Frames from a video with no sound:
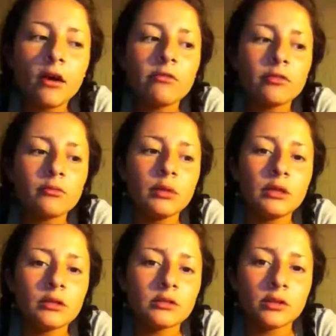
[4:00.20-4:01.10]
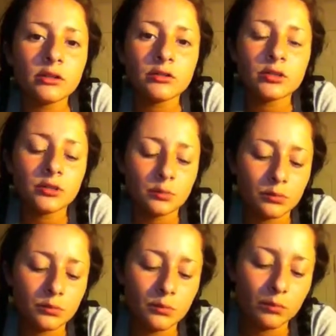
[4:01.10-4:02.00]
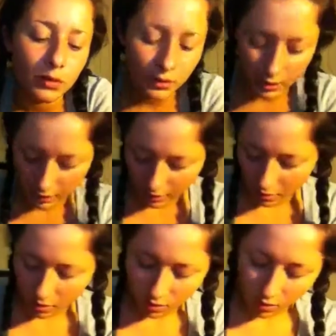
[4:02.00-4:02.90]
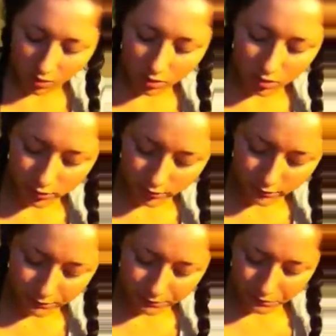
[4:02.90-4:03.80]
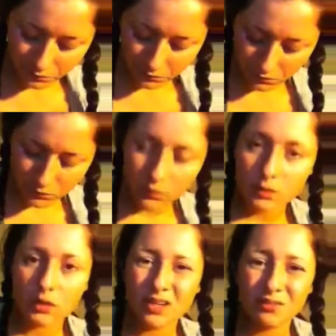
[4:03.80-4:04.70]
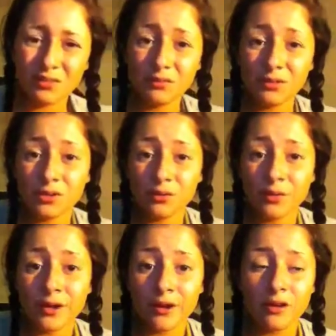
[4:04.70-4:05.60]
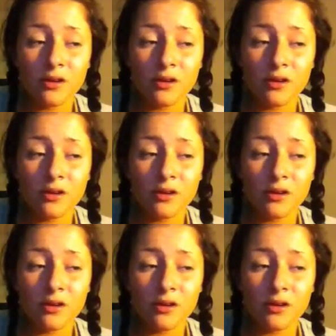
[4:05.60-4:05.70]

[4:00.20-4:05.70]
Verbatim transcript: offered me a scholarship, but yeah, um, I don't really want to go there.